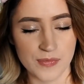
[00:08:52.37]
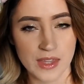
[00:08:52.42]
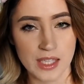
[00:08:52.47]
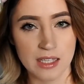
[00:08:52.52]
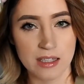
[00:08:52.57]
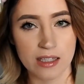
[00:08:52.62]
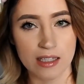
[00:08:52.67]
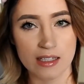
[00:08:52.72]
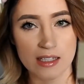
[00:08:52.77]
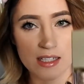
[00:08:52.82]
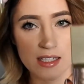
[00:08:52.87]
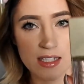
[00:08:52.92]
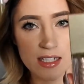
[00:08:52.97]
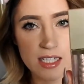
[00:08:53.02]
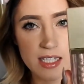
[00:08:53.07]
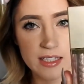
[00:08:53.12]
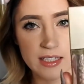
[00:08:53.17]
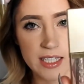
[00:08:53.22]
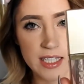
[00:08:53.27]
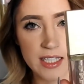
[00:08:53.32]
this
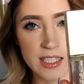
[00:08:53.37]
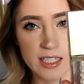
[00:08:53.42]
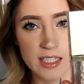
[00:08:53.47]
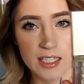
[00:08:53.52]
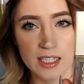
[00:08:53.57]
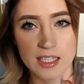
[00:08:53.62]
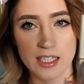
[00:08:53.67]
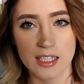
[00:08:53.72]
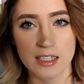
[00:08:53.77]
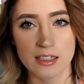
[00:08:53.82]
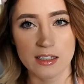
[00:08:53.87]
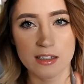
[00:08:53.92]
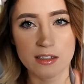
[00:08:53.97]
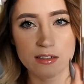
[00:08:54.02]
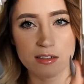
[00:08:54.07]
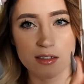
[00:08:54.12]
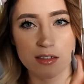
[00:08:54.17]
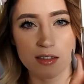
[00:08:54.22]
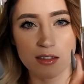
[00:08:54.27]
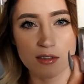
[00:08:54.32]
Stilla. Now
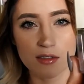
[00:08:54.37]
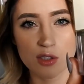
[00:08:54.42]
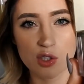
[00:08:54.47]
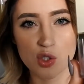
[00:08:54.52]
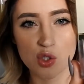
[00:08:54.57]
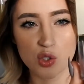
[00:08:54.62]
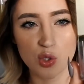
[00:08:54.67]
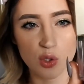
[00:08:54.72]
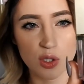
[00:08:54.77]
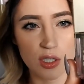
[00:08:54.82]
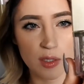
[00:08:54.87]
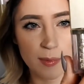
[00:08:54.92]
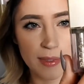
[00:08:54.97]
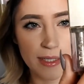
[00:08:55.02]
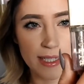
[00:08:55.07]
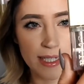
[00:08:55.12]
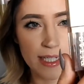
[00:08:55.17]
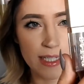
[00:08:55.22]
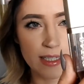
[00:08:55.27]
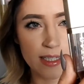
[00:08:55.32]
there's a little story
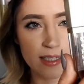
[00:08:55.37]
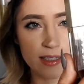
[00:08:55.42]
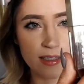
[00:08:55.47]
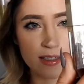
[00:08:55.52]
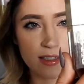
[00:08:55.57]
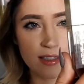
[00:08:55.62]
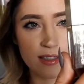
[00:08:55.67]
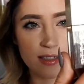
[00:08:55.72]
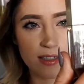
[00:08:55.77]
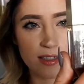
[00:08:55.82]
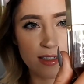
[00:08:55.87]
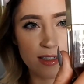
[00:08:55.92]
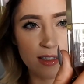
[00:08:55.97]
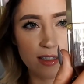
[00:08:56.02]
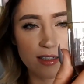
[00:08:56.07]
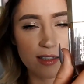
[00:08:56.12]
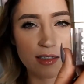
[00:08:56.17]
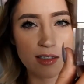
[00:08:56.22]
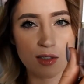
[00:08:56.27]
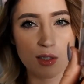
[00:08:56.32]
behind this.
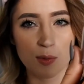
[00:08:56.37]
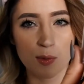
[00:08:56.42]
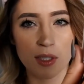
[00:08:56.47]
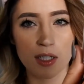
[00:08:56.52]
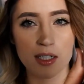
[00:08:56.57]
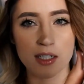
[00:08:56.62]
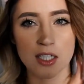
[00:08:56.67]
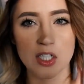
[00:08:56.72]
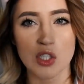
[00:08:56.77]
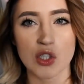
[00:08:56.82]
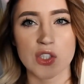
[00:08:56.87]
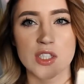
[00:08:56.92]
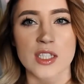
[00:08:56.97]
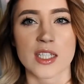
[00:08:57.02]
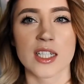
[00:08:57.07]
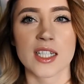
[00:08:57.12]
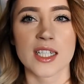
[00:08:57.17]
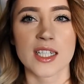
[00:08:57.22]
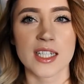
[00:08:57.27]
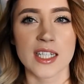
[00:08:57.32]
So I work at
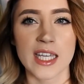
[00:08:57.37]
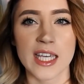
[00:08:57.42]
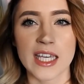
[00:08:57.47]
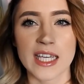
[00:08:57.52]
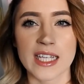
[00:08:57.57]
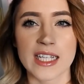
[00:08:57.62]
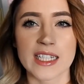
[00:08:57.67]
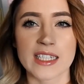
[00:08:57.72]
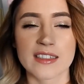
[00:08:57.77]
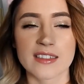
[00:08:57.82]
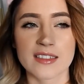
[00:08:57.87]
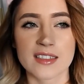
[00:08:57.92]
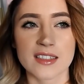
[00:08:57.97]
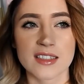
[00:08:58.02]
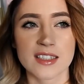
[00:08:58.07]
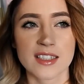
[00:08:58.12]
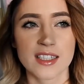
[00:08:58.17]
Ulta, and